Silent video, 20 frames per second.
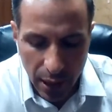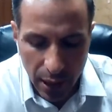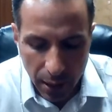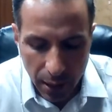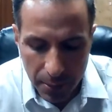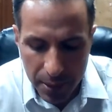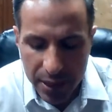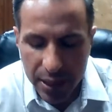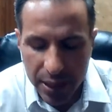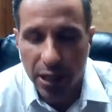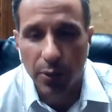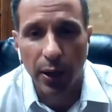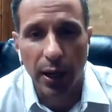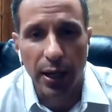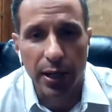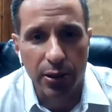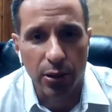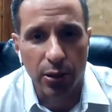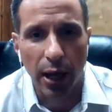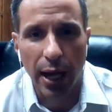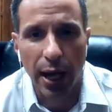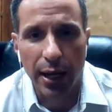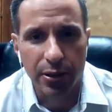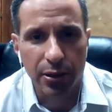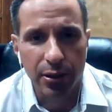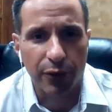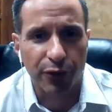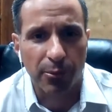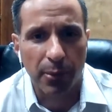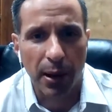let me tell you what I
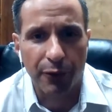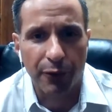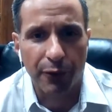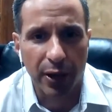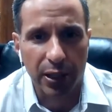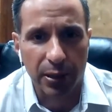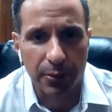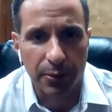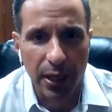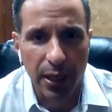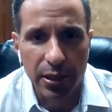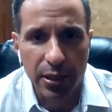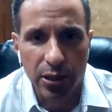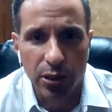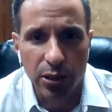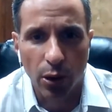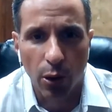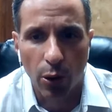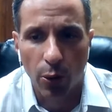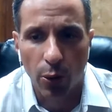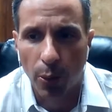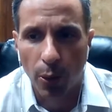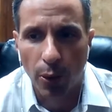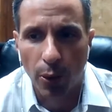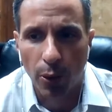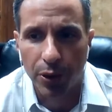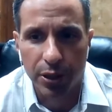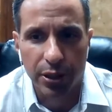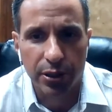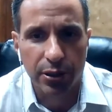took from my victims. I stole more
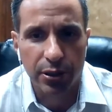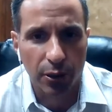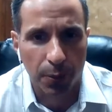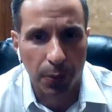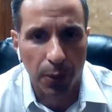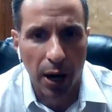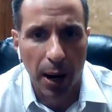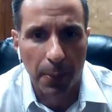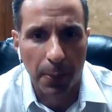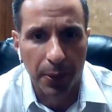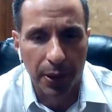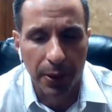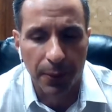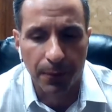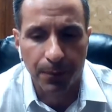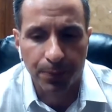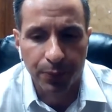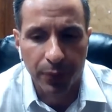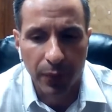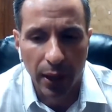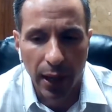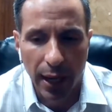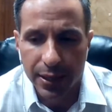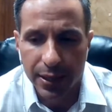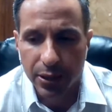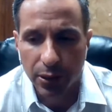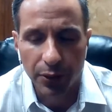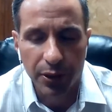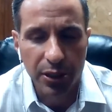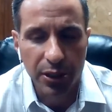than just their property. I
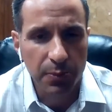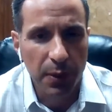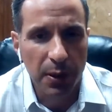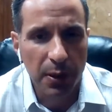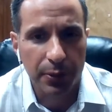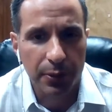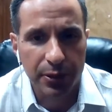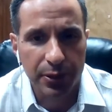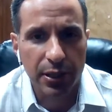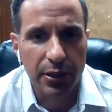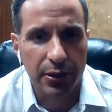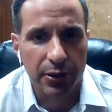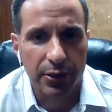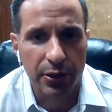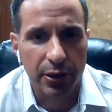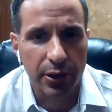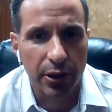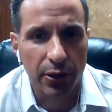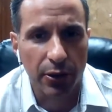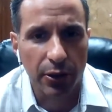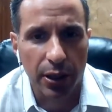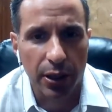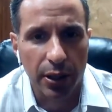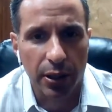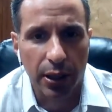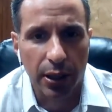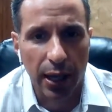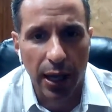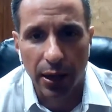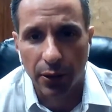stole these people's sense of security.
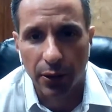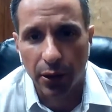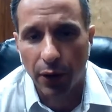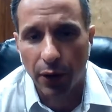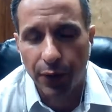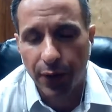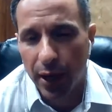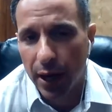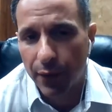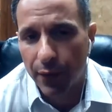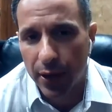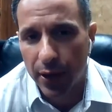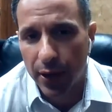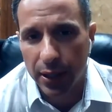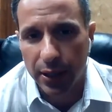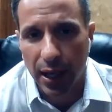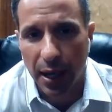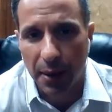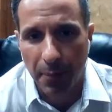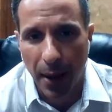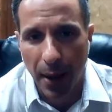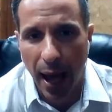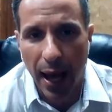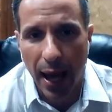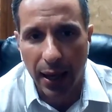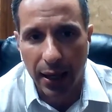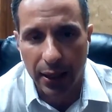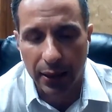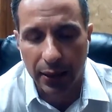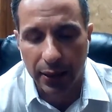And I don't know if they ever get that
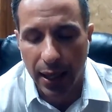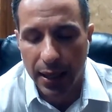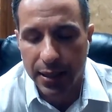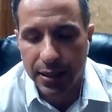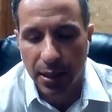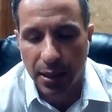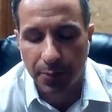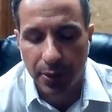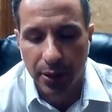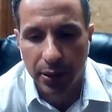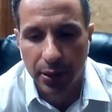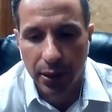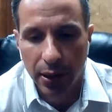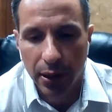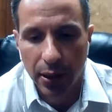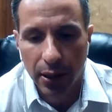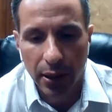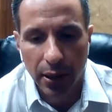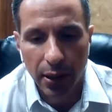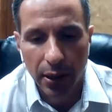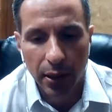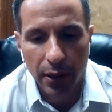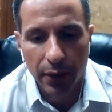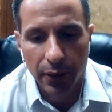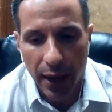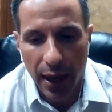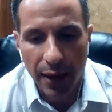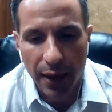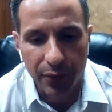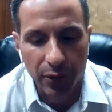back. And that's something
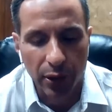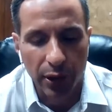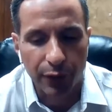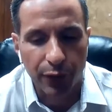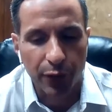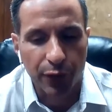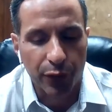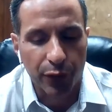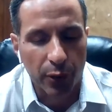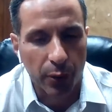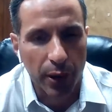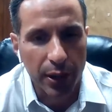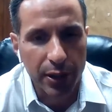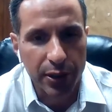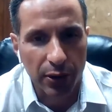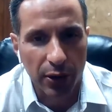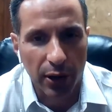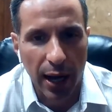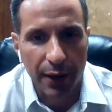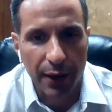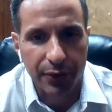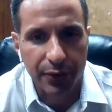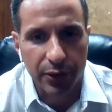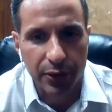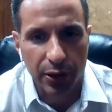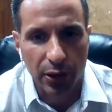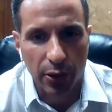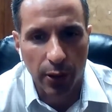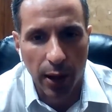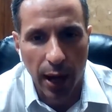they have to live with for the rest of their lives, and
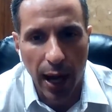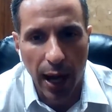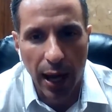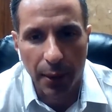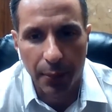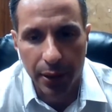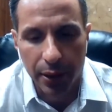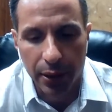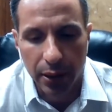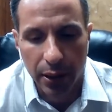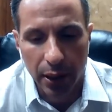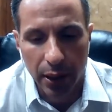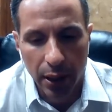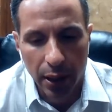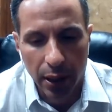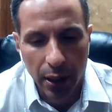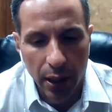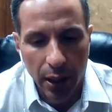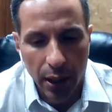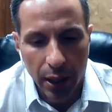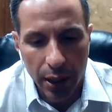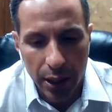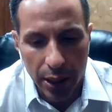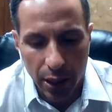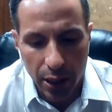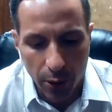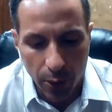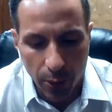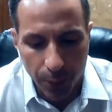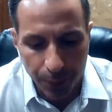so do I. But, you
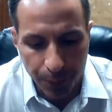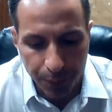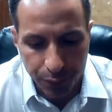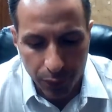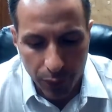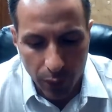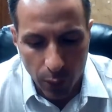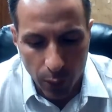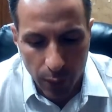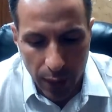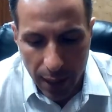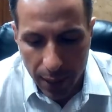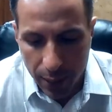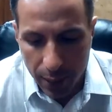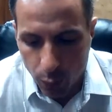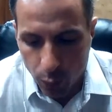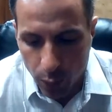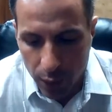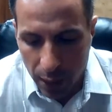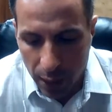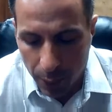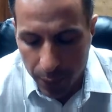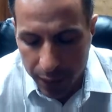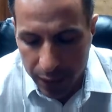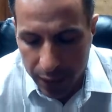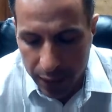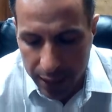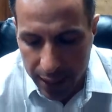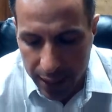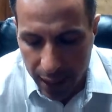know, when I went
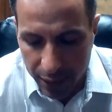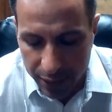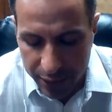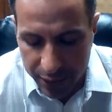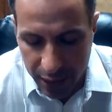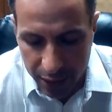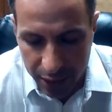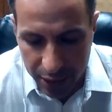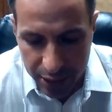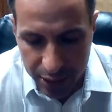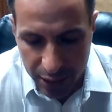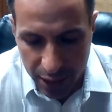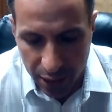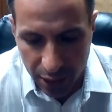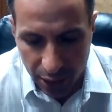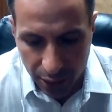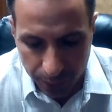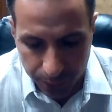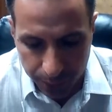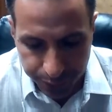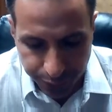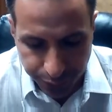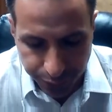into Dallas County Jail,